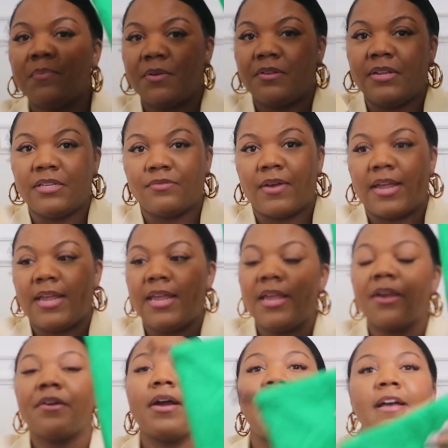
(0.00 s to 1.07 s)
beauties right
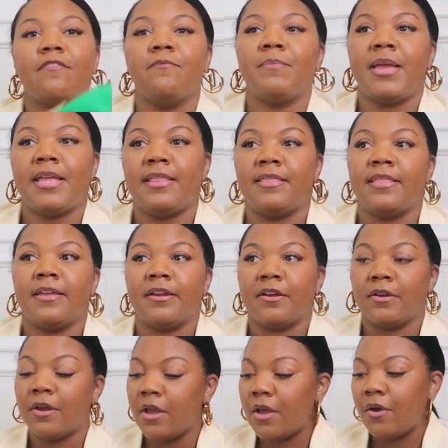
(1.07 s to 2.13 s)
here have made
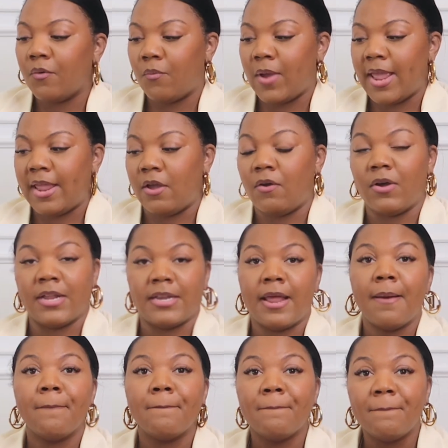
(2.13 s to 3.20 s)
their way
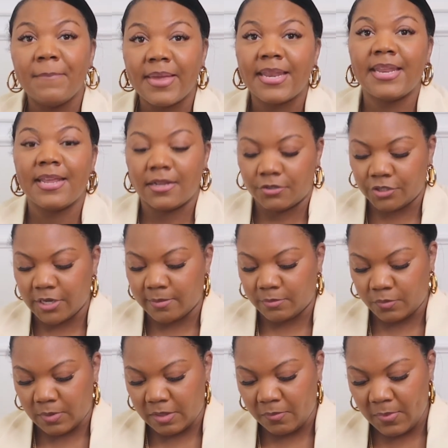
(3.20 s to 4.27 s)
on many a
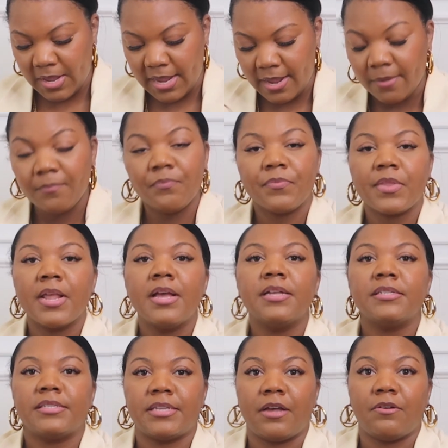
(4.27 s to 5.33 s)
trips with me,
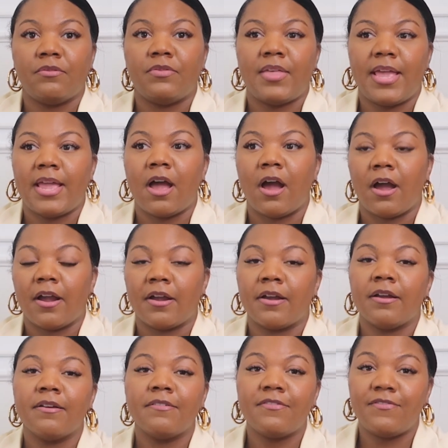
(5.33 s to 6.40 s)
so they
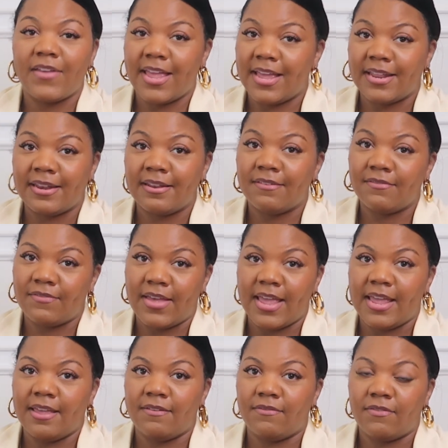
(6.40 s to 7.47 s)
are fan
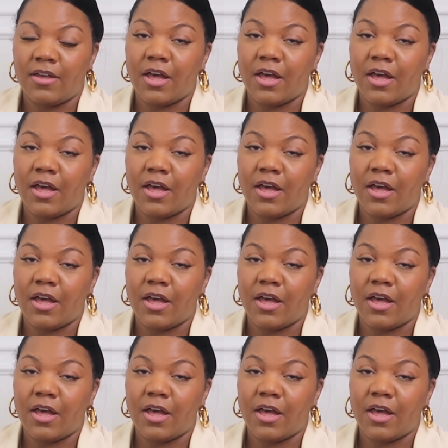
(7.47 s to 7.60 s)
fave